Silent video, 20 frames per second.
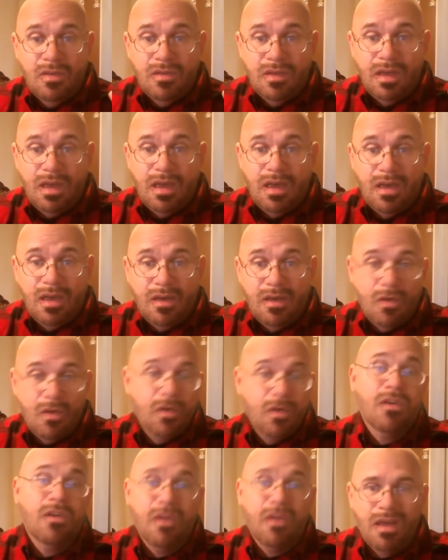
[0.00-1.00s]

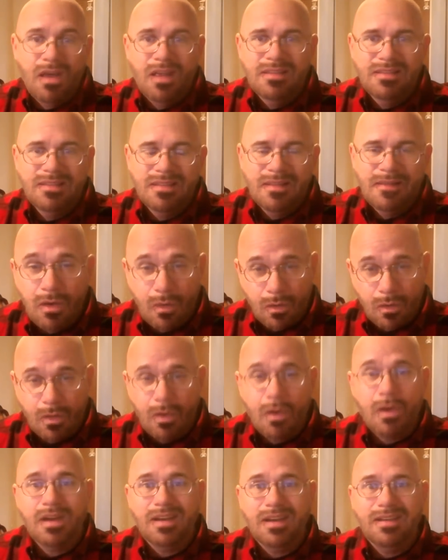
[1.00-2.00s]
archons, or
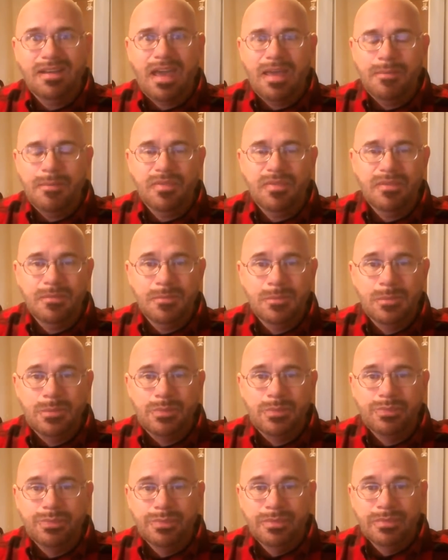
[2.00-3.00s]
archetypes,
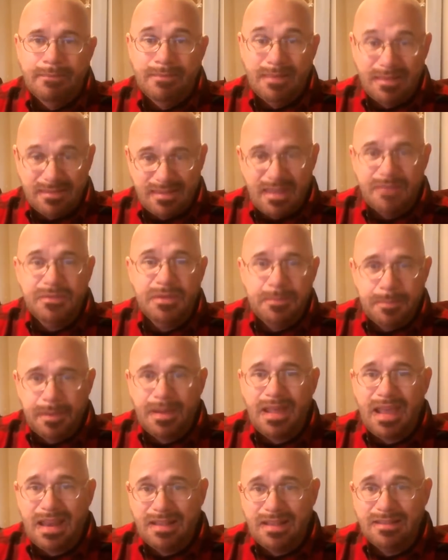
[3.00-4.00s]
the 7
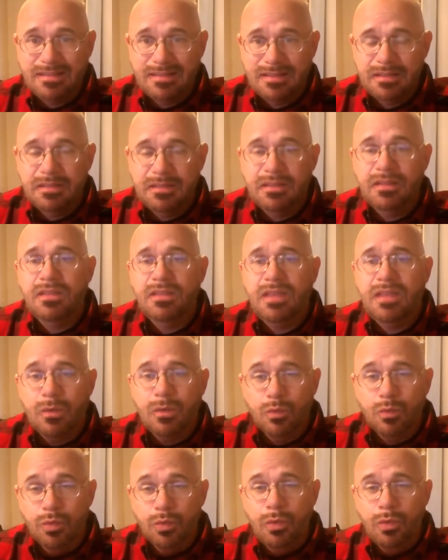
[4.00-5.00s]
planets that
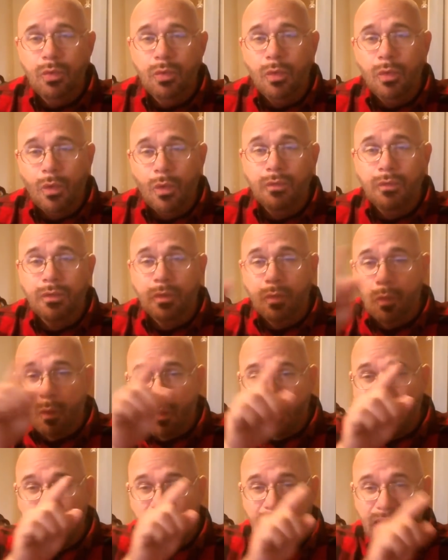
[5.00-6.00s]
rule over
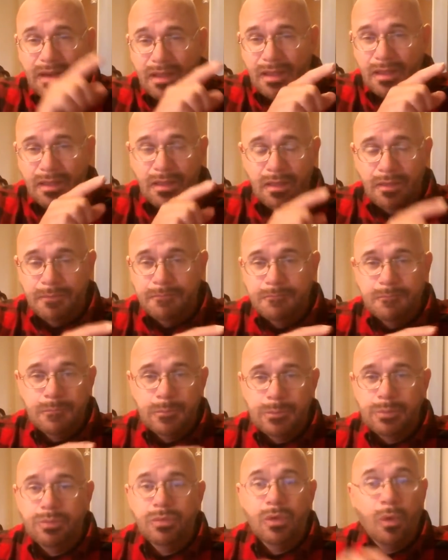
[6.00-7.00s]
1
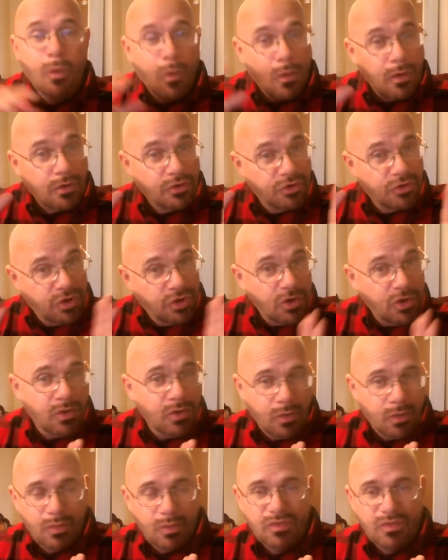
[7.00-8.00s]
or
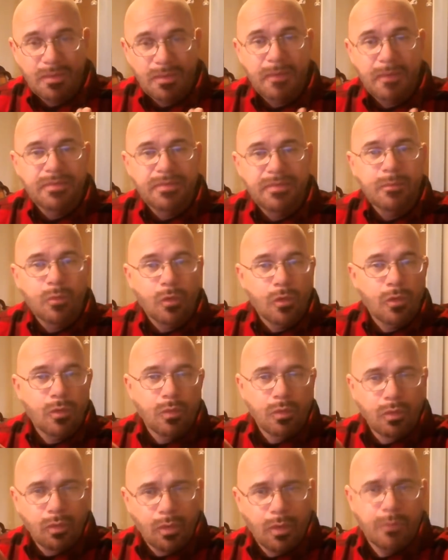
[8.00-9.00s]
2, some of them will
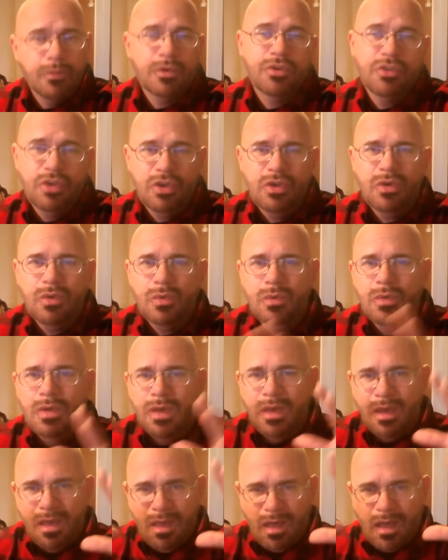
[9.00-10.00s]
rule over 2
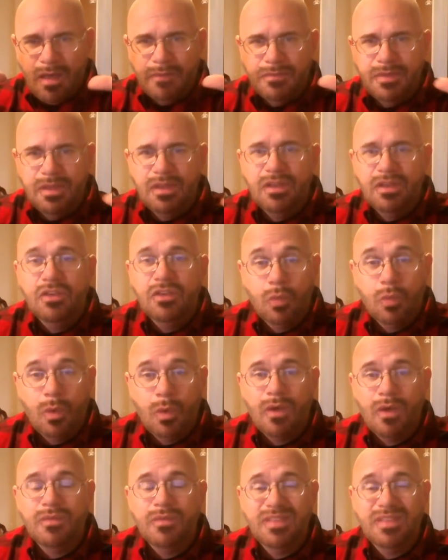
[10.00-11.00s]
of the
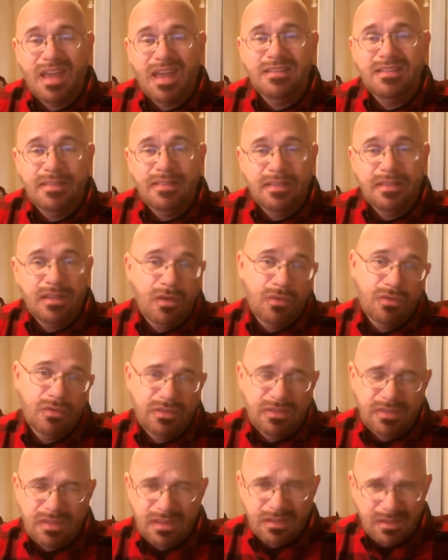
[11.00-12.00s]
12 signs of
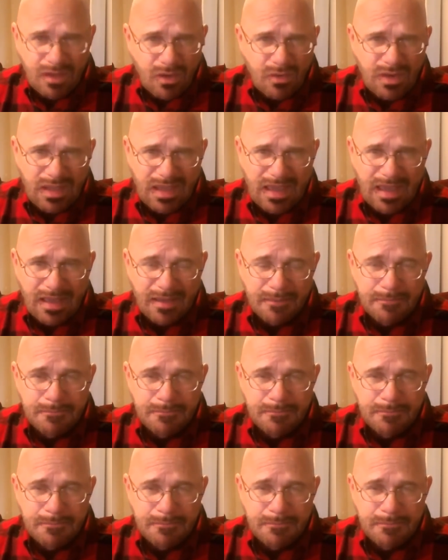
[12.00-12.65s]
the zodiac.